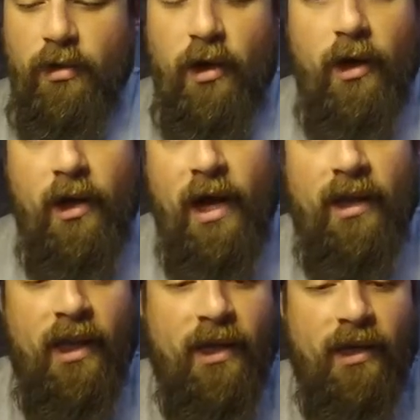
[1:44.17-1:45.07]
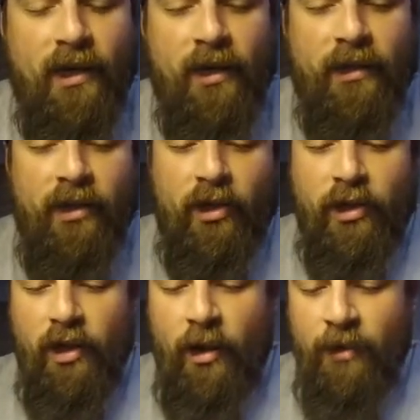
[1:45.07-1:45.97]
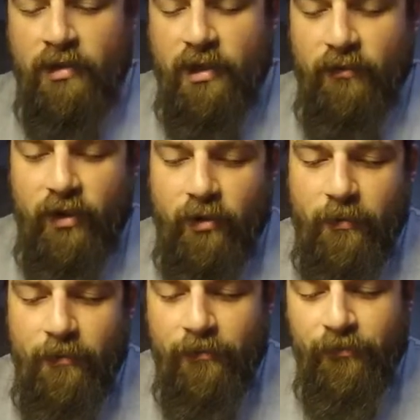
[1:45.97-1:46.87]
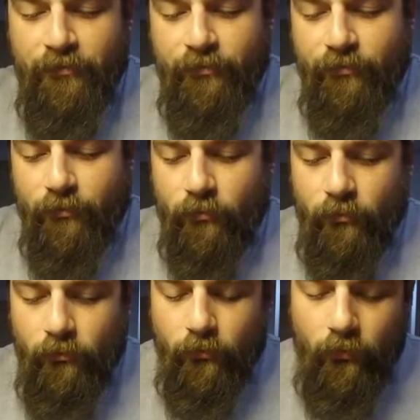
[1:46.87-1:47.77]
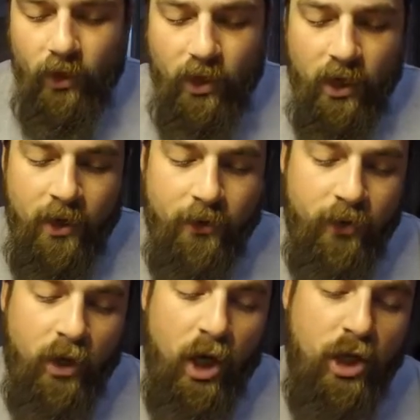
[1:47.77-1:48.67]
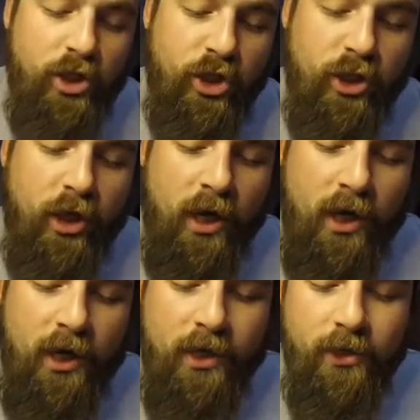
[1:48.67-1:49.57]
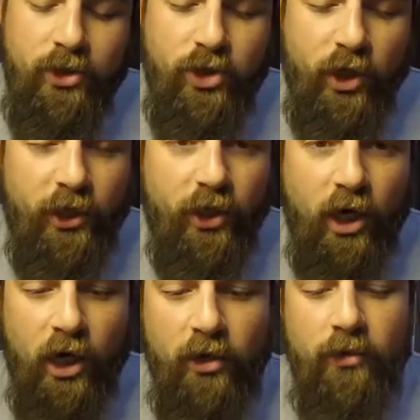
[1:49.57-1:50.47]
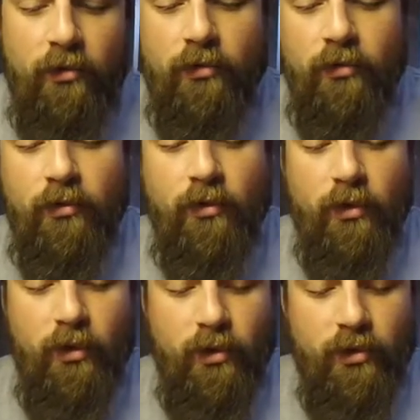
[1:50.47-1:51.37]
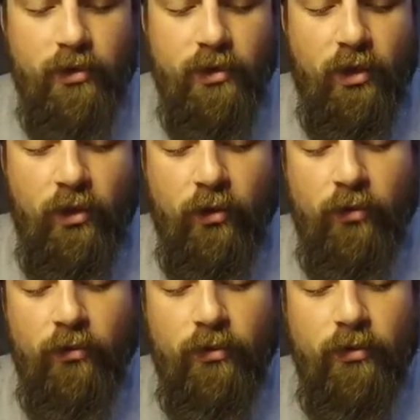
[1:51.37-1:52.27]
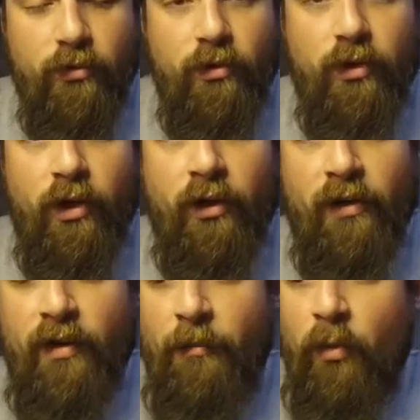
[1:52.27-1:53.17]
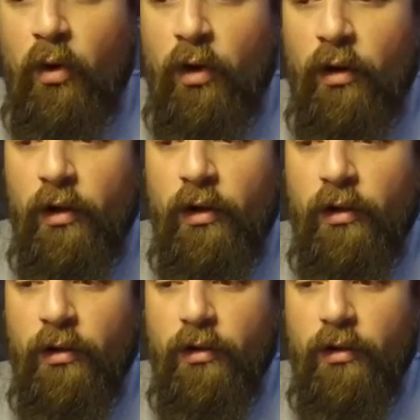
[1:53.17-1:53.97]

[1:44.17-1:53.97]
I like it. I like the ergonomics of it. Larger trigger guard, so you have that more